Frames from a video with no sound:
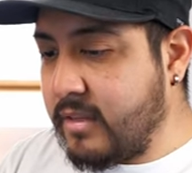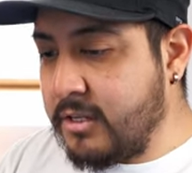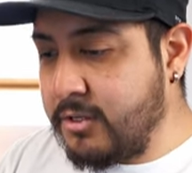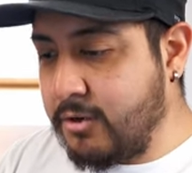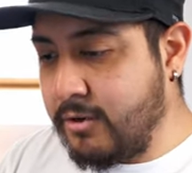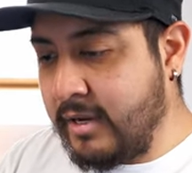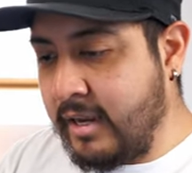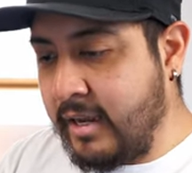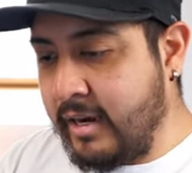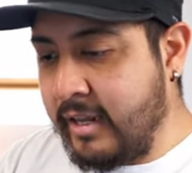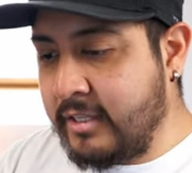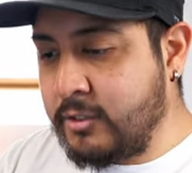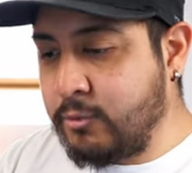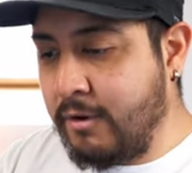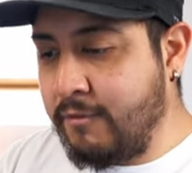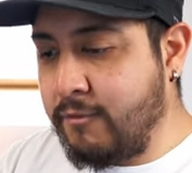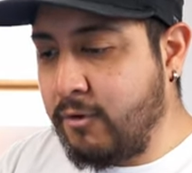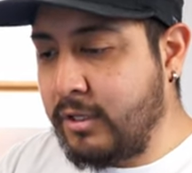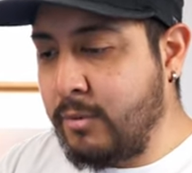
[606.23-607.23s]
Let's
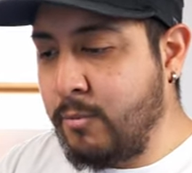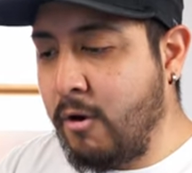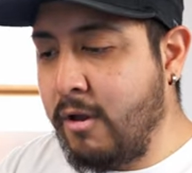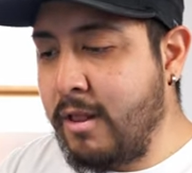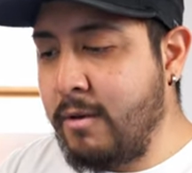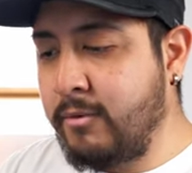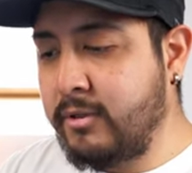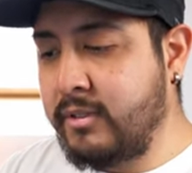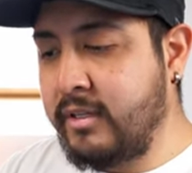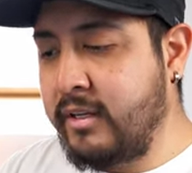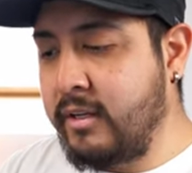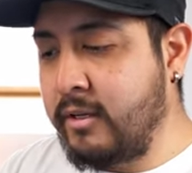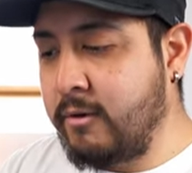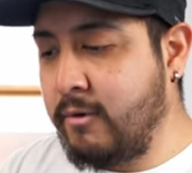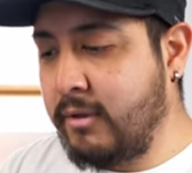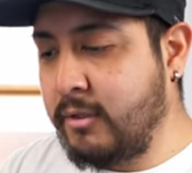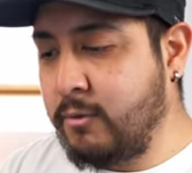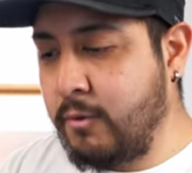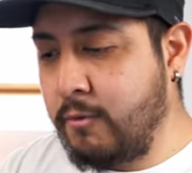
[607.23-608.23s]
wait for the model, but in
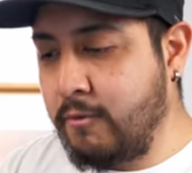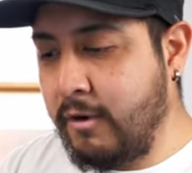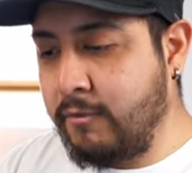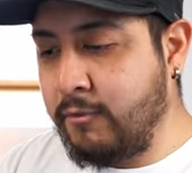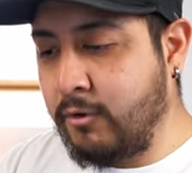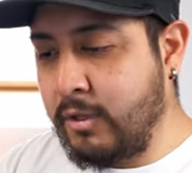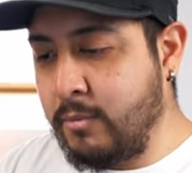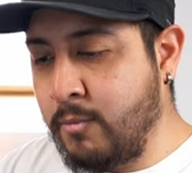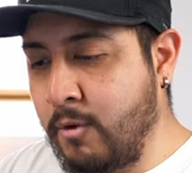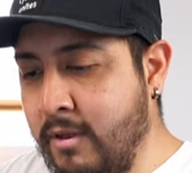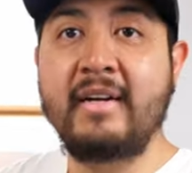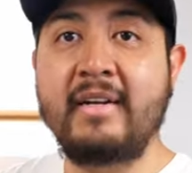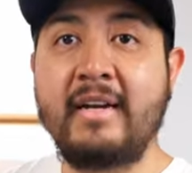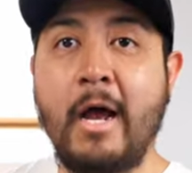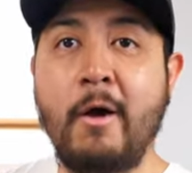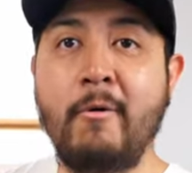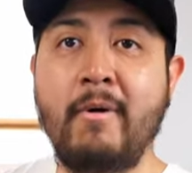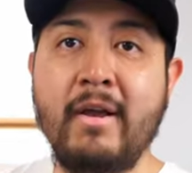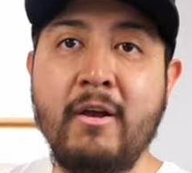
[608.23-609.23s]
what we wait for the model,
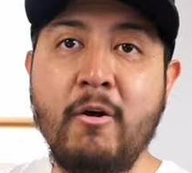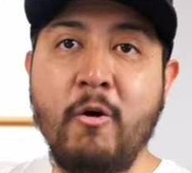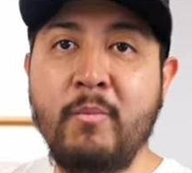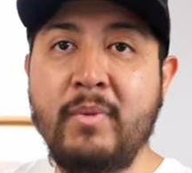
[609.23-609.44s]
now I